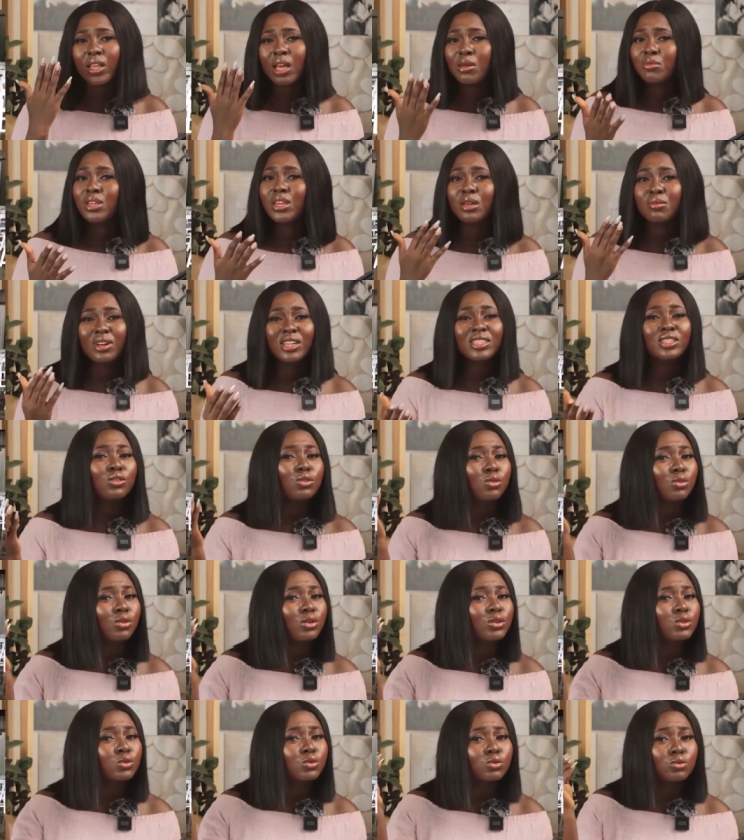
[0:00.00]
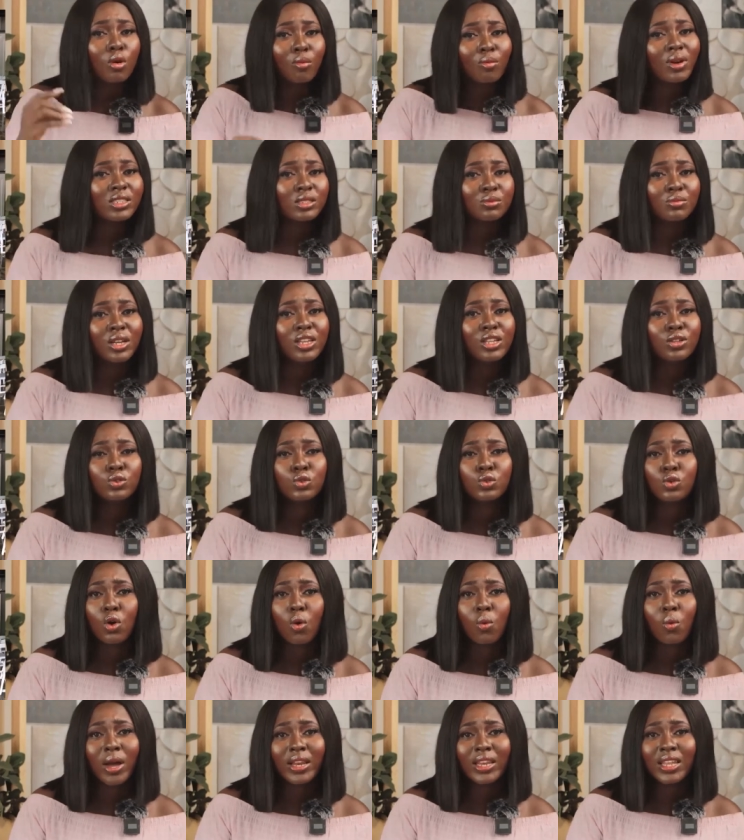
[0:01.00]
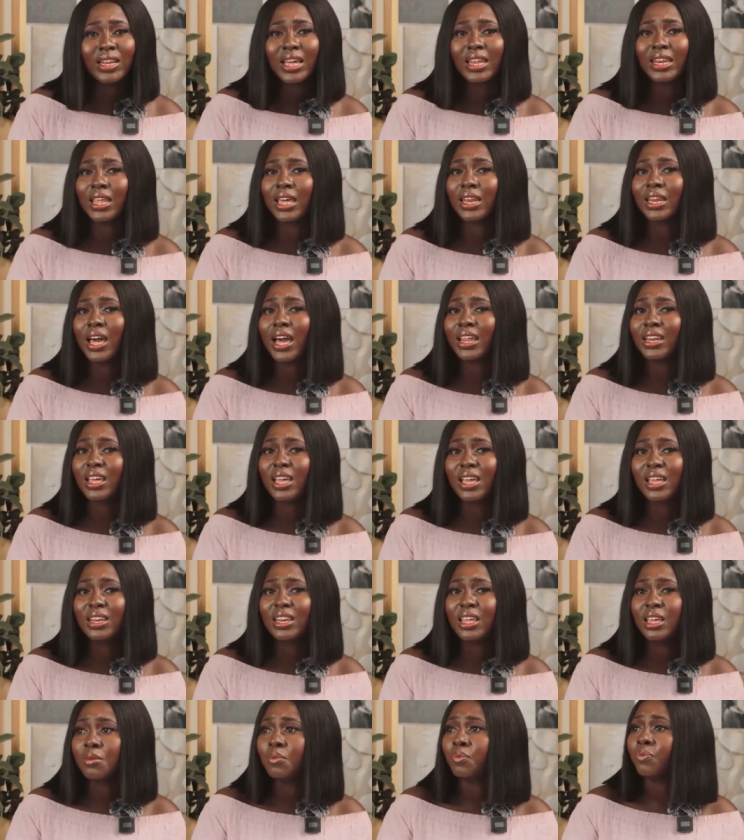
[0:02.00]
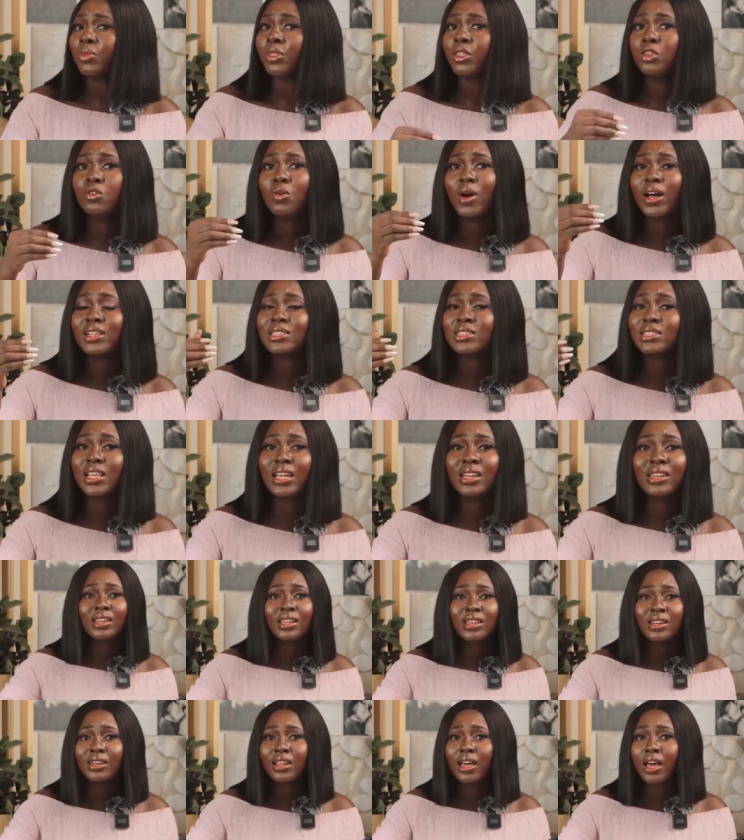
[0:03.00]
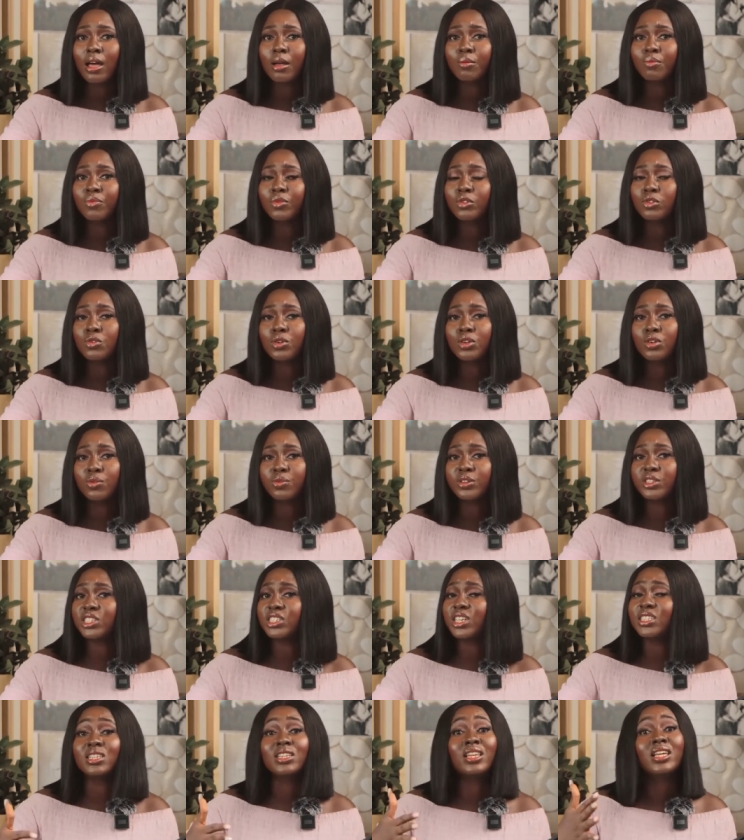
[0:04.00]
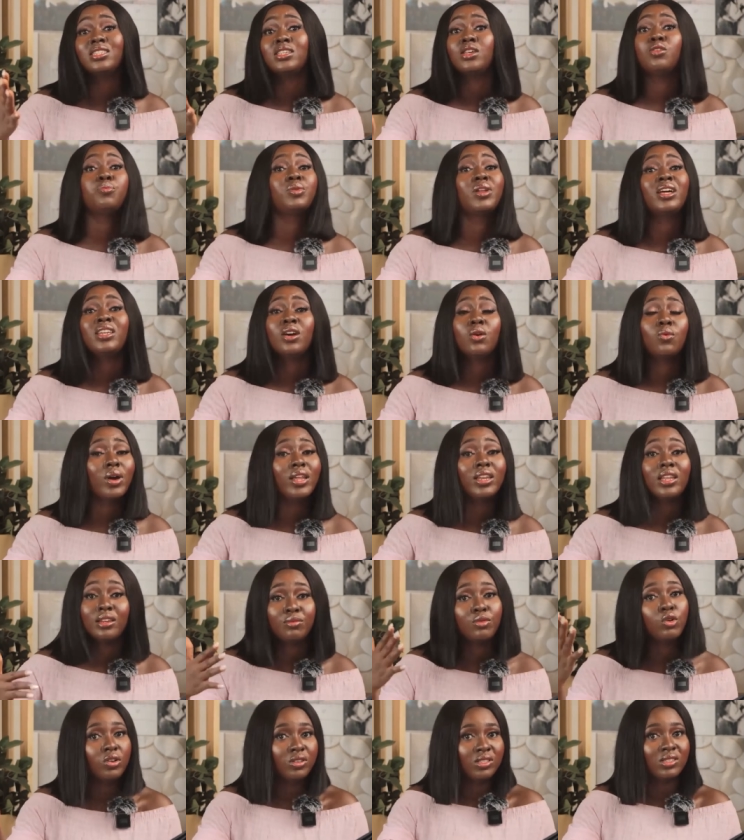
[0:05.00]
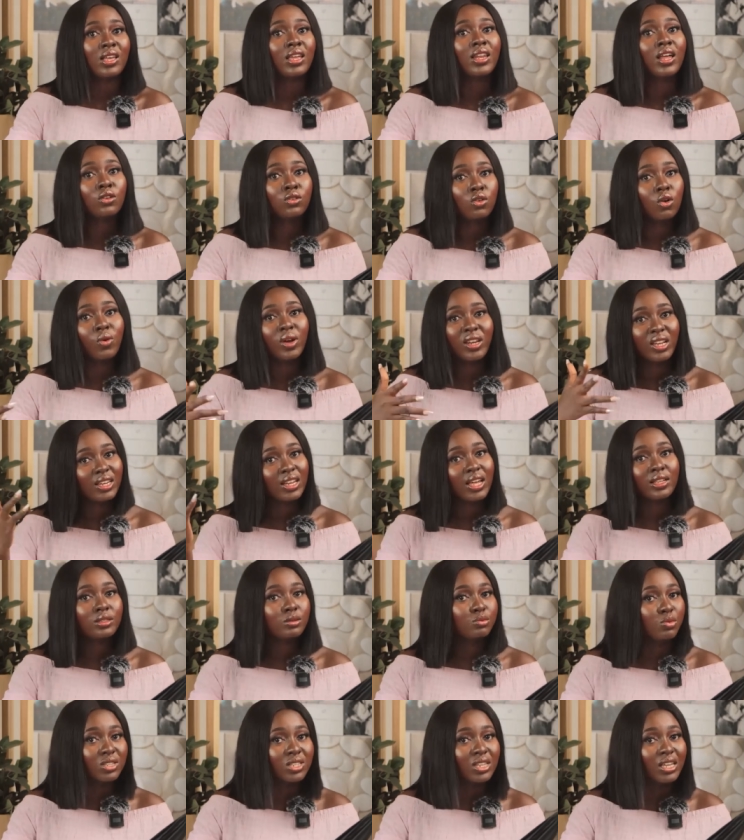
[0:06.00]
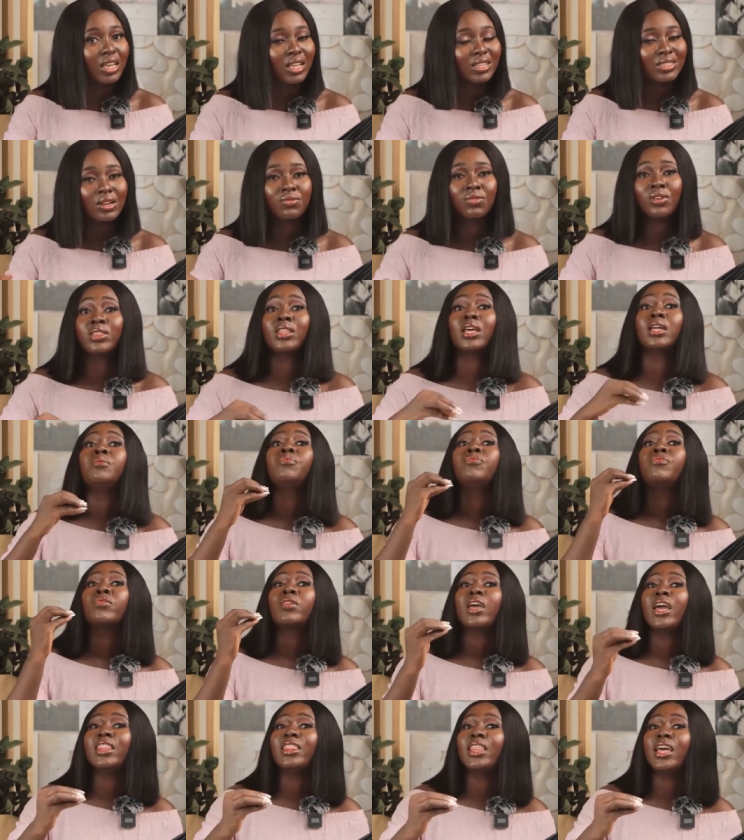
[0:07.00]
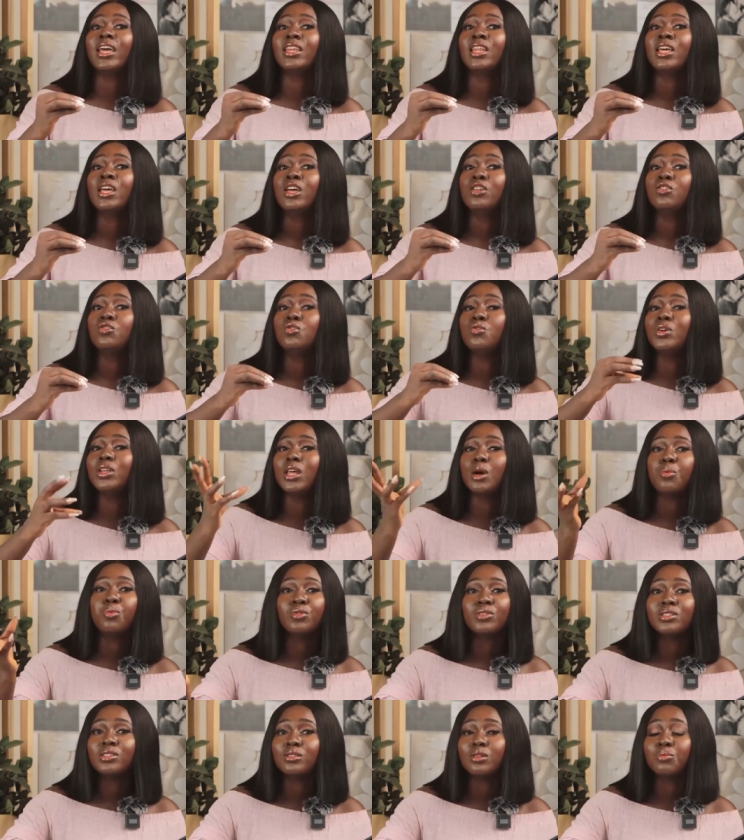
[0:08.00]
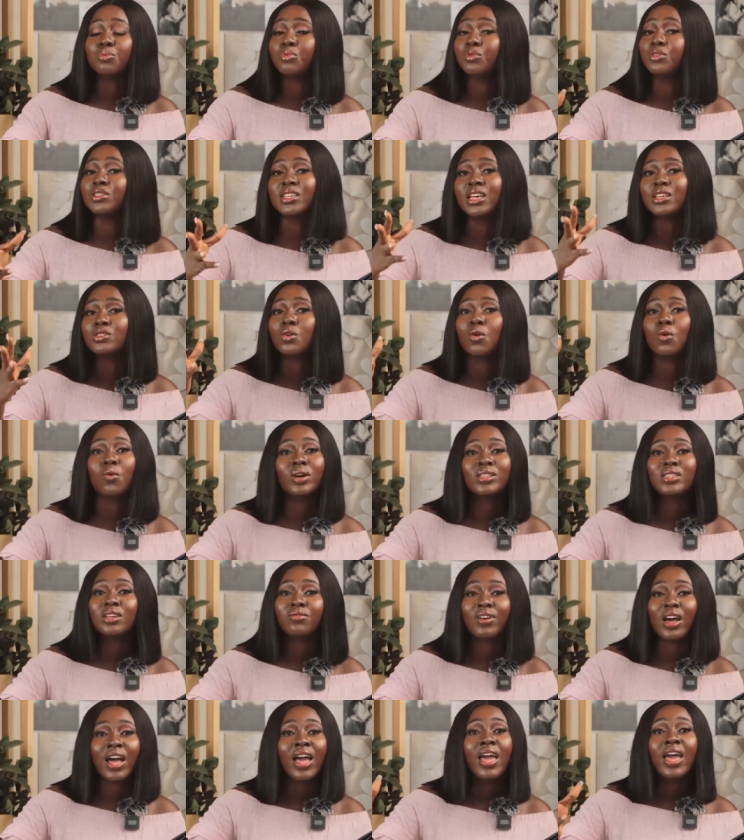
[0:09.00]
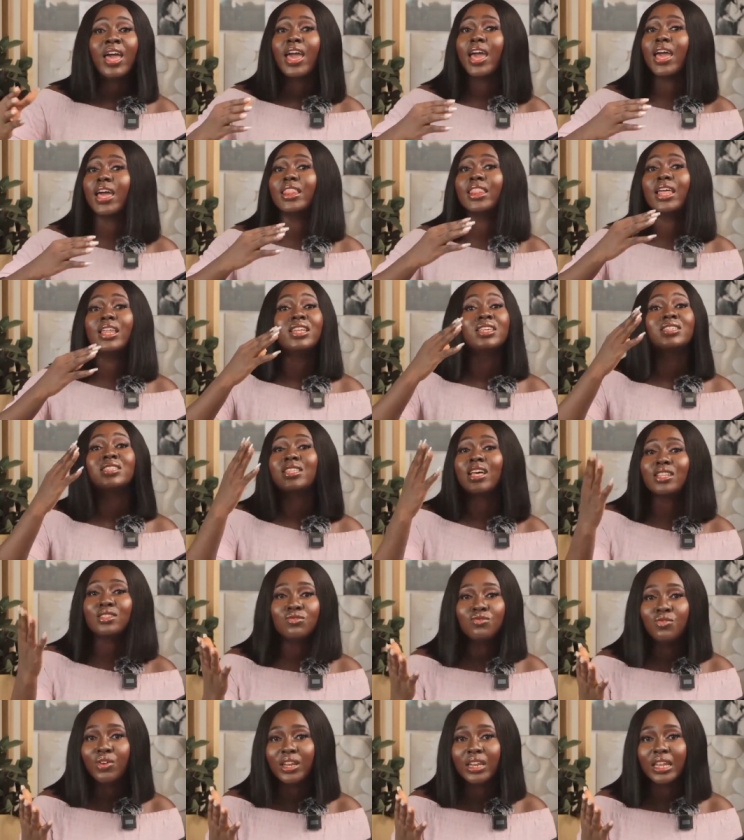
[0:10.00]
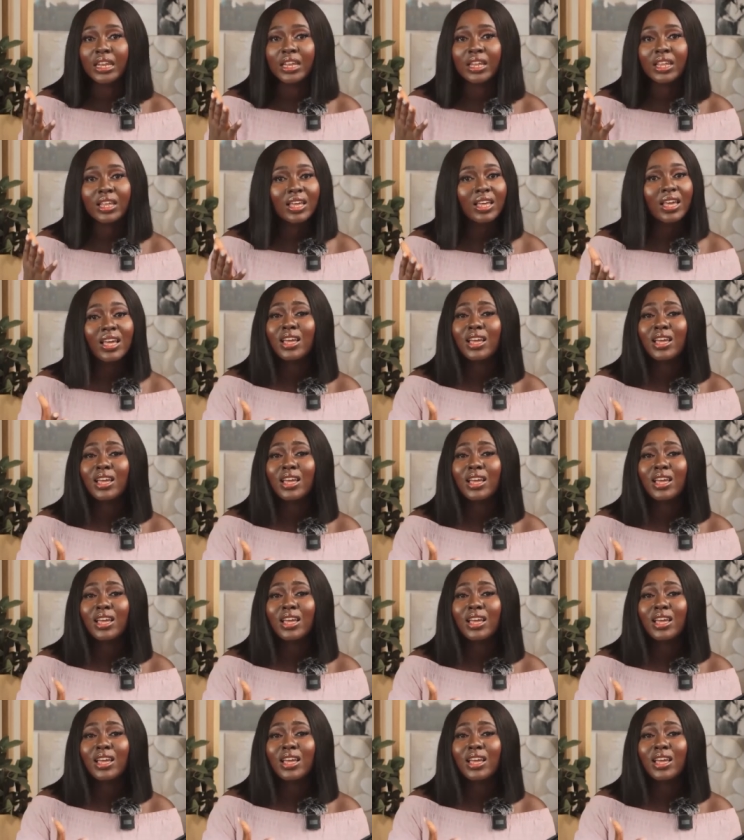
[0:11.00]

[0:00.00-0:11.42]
I mean, imagine throwing so much money into your wedding and then at the end of the day, you are standing um, doing officiating. Let's say you plan the wedding because it's an outdoor wedding that mostly gets affected. And then doing the, the process or whatever, and then it starts raining.